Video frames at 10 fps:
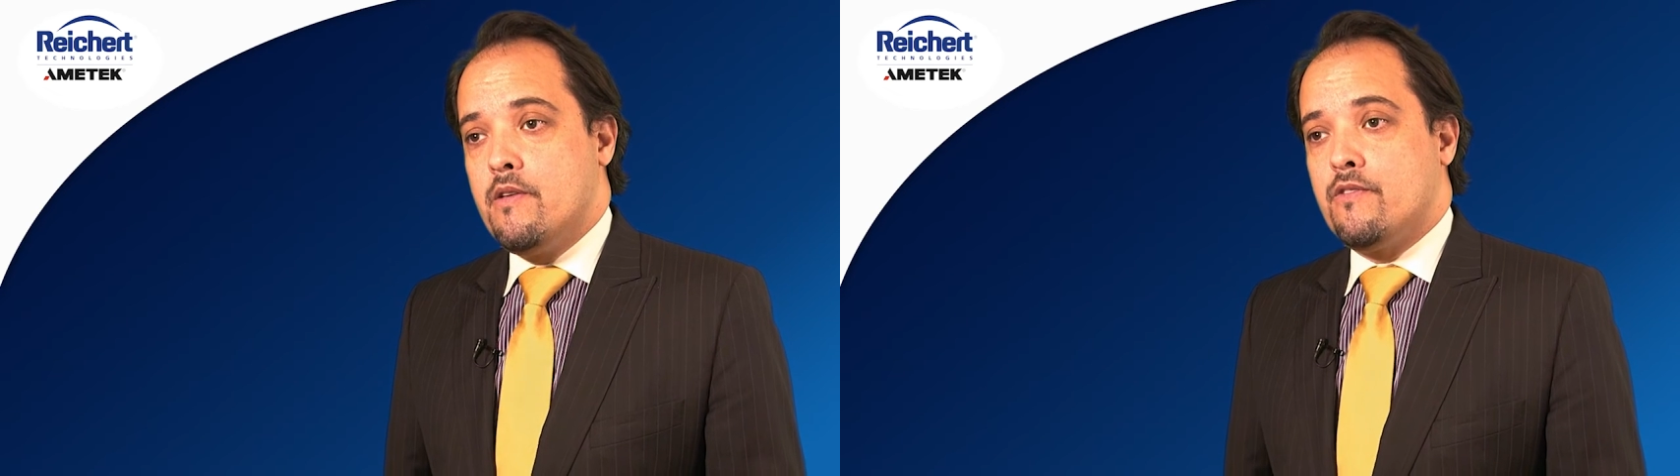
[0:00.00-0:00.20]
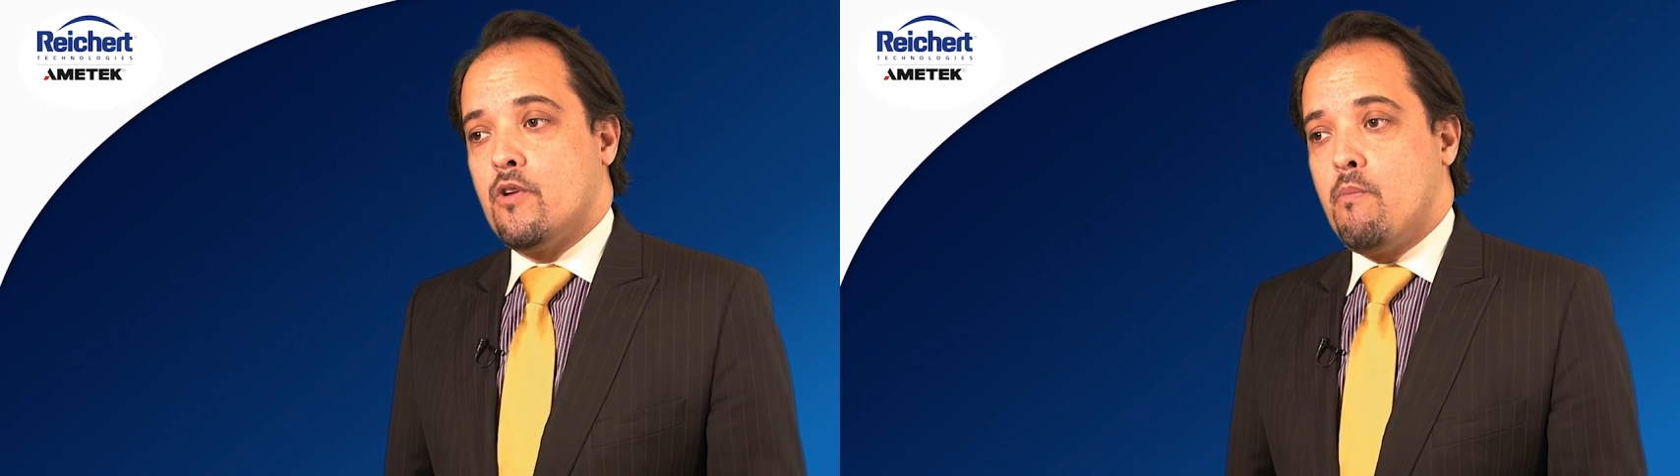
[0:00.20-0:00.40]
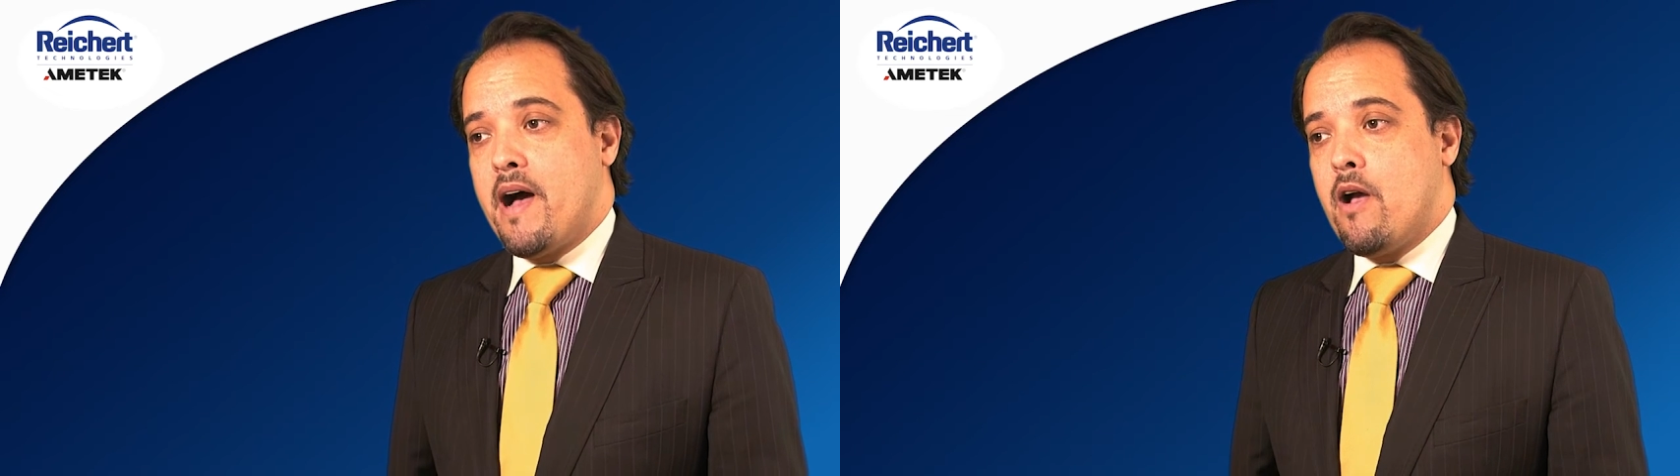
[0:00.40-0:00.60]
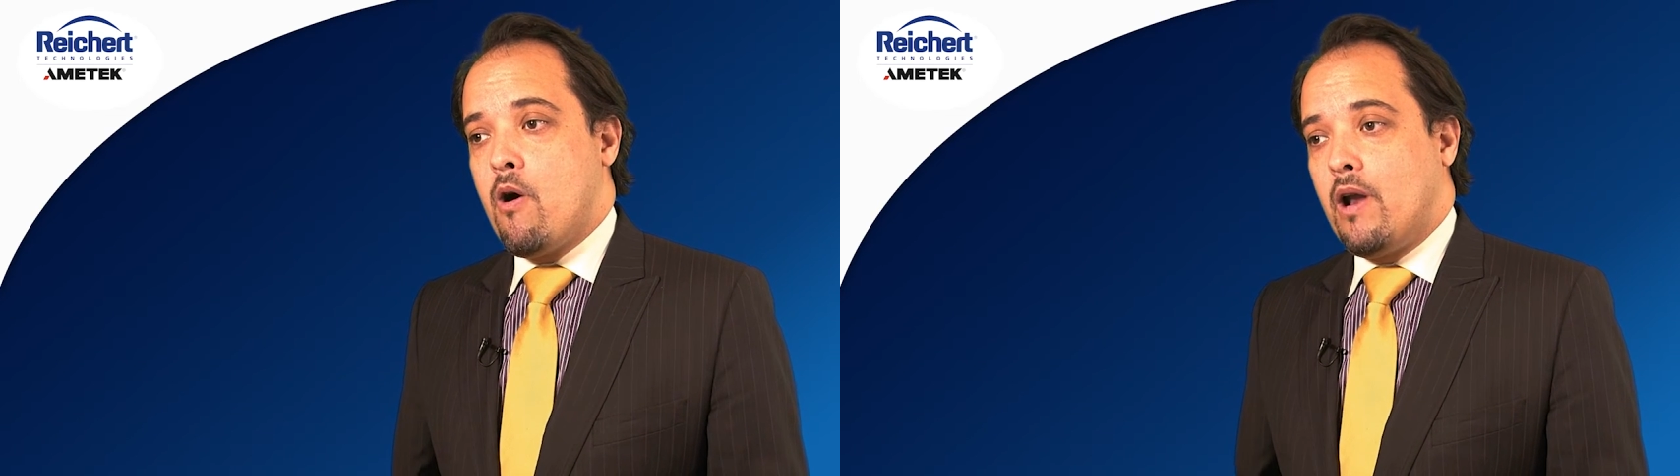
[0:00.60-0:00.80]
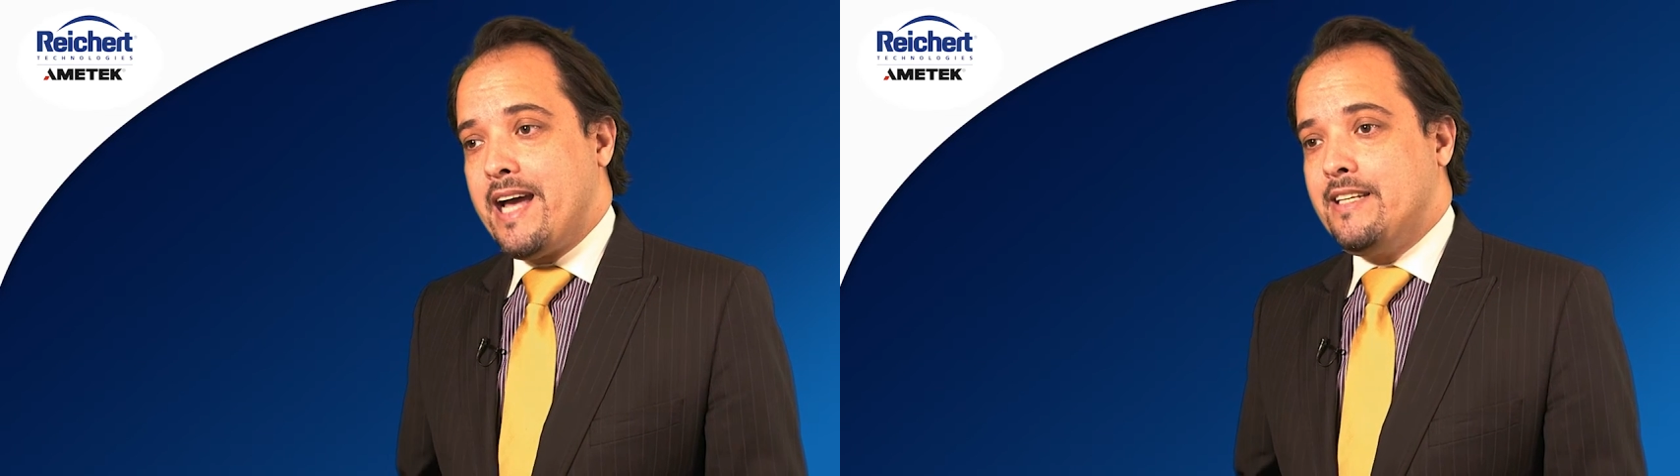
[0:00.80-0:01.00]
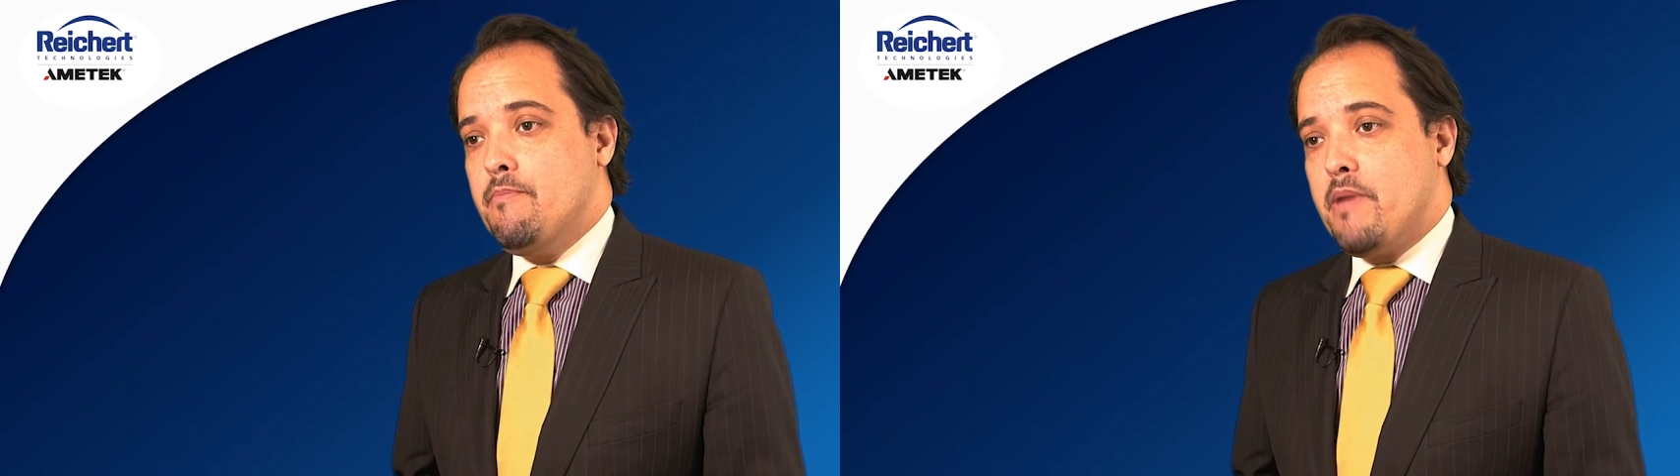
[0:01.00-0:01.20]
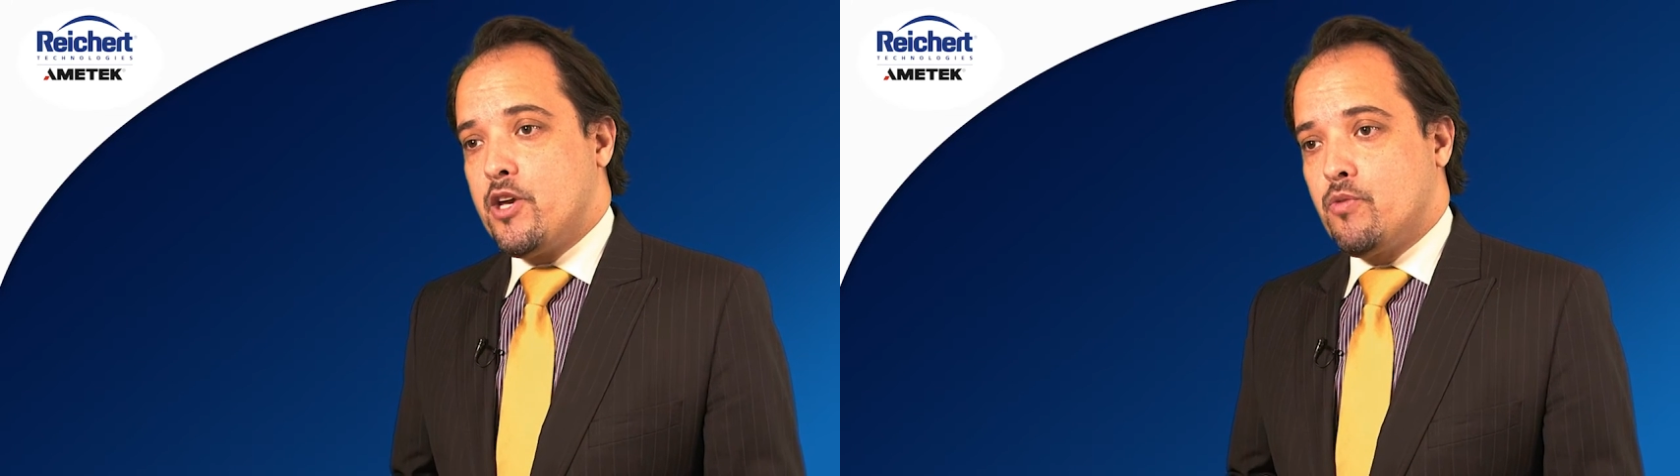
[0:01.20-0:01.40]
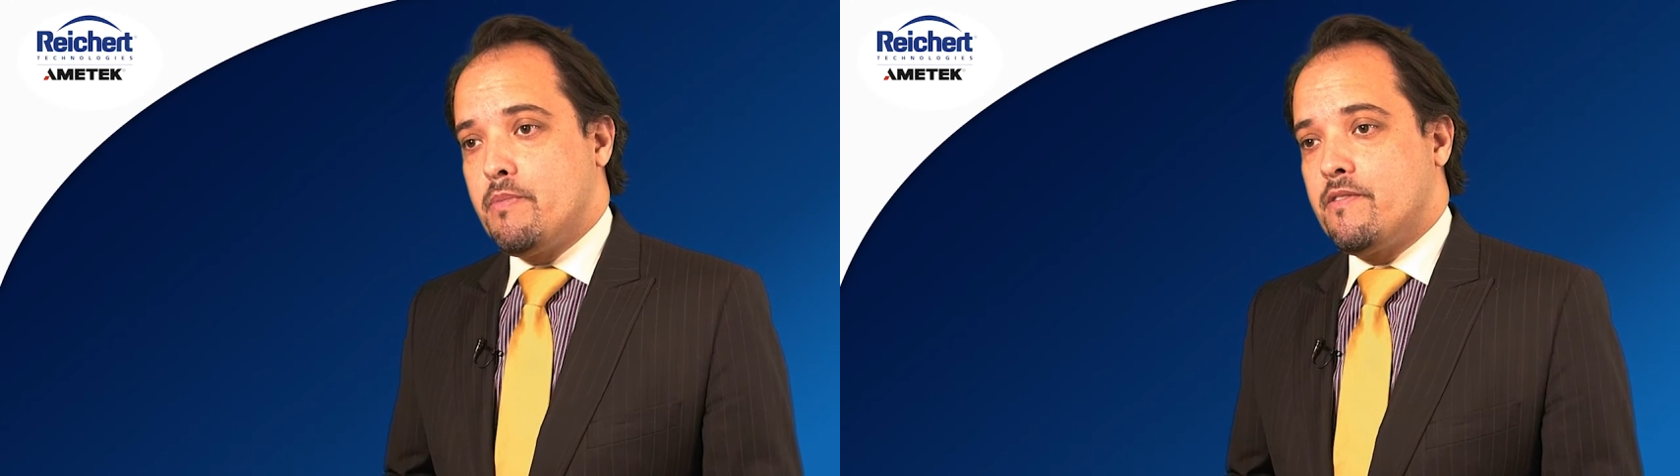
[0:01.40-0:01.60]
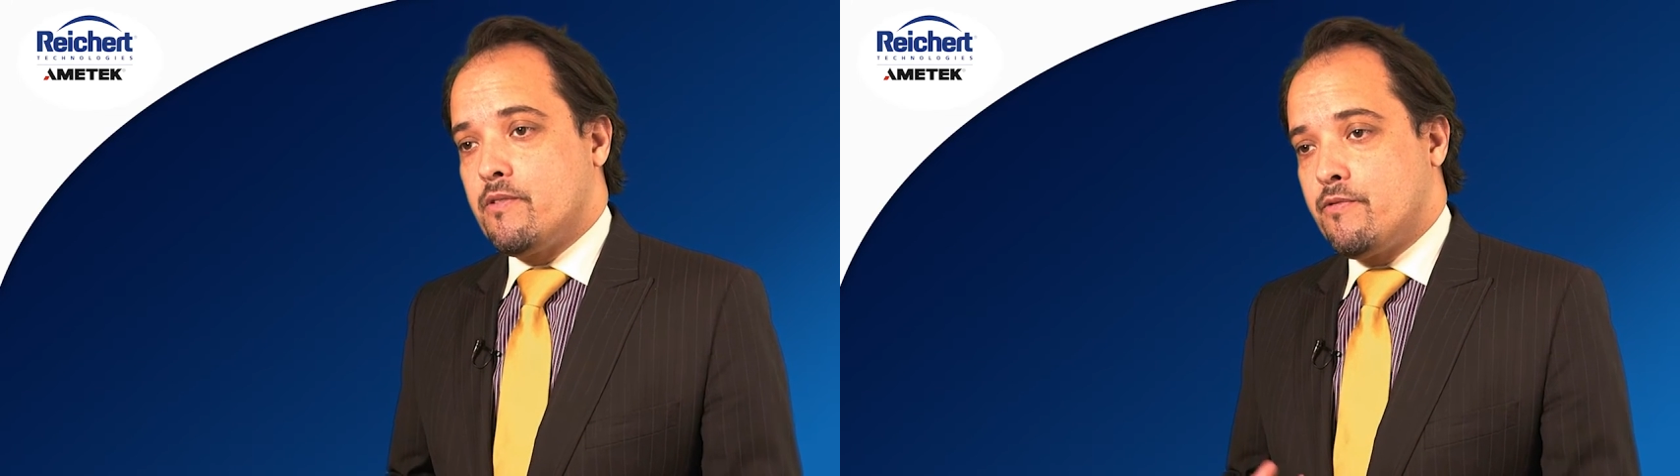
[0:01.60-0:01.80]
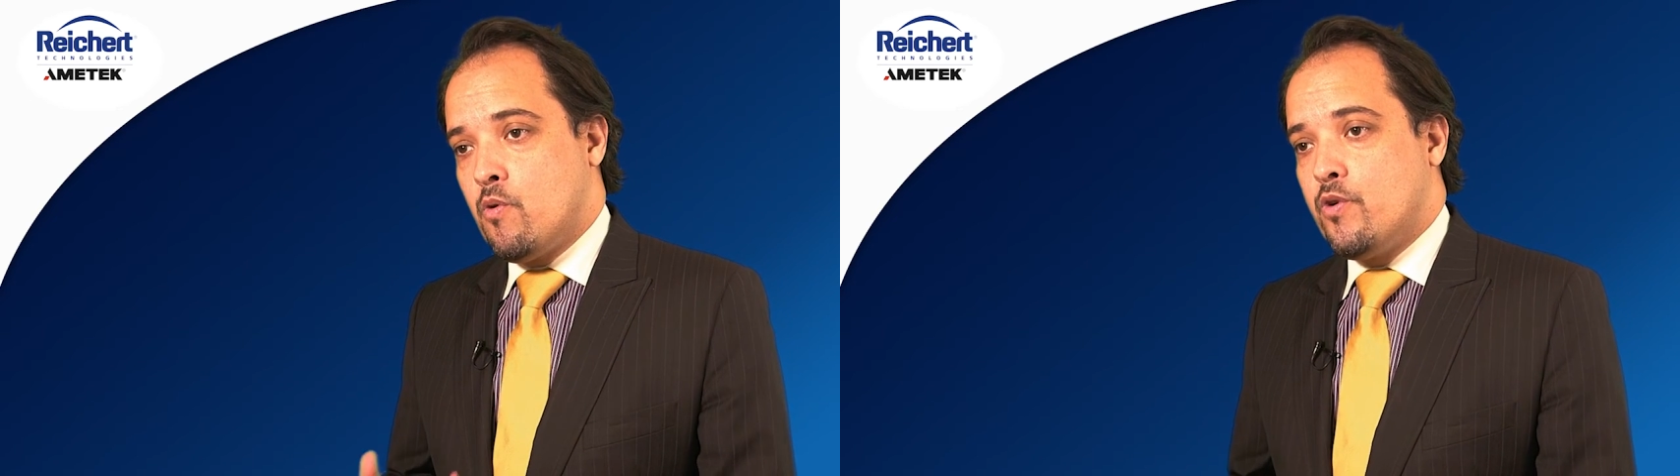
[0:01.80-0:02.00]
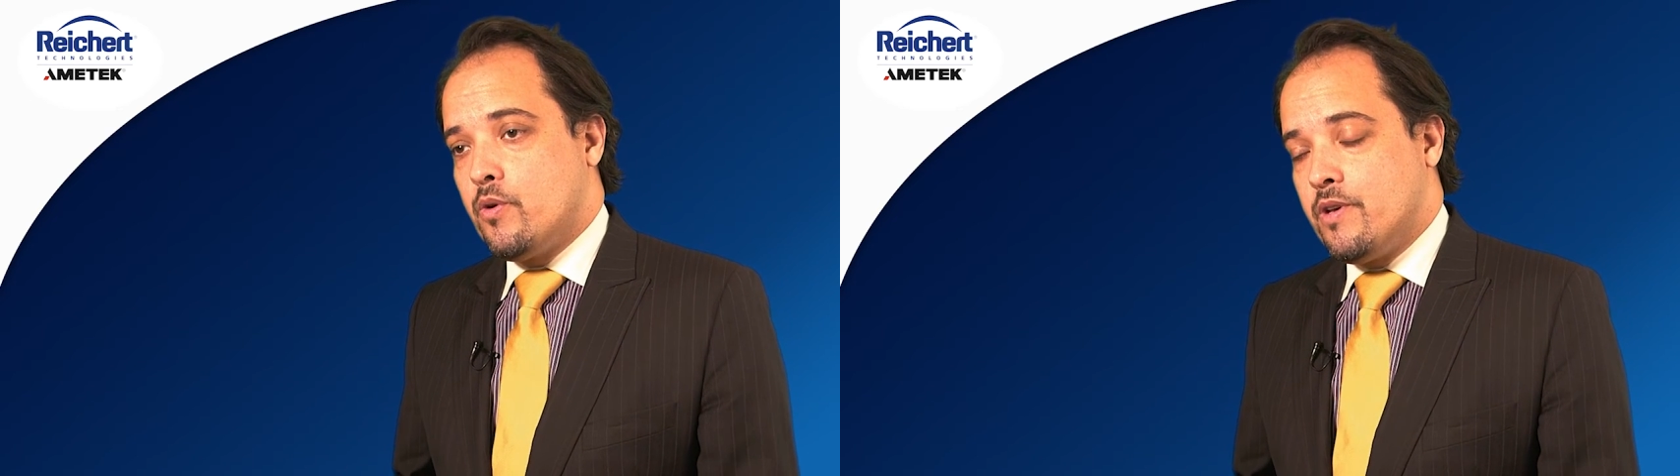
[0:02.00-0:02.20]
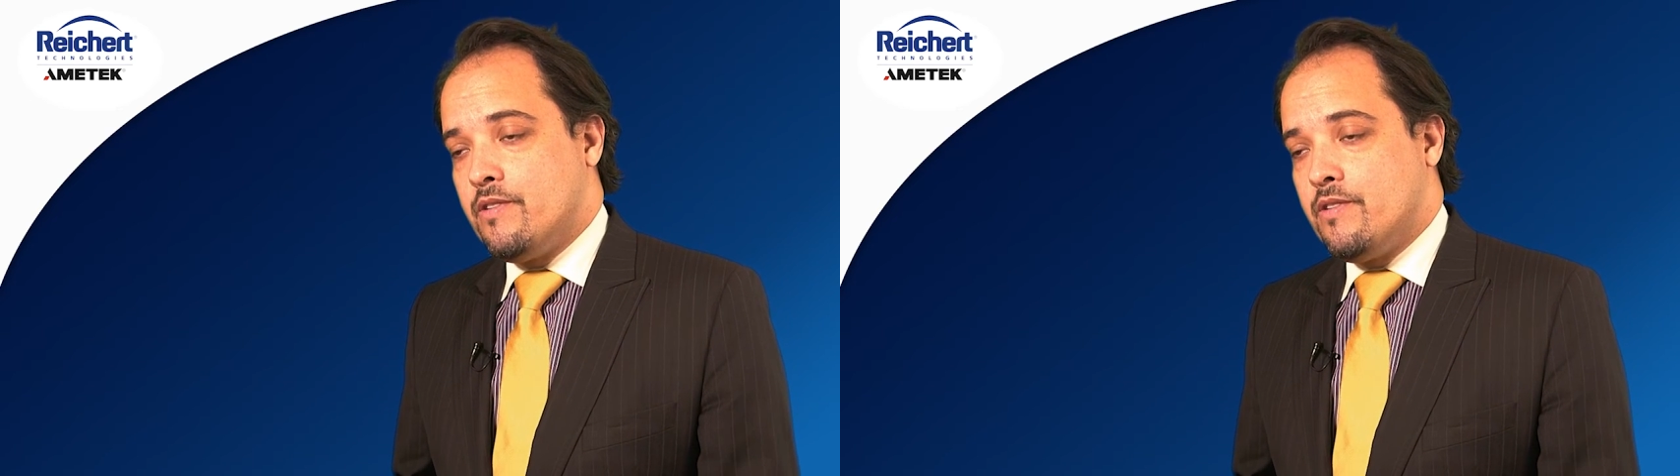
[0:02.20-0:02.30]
So by collecting measurements of corneal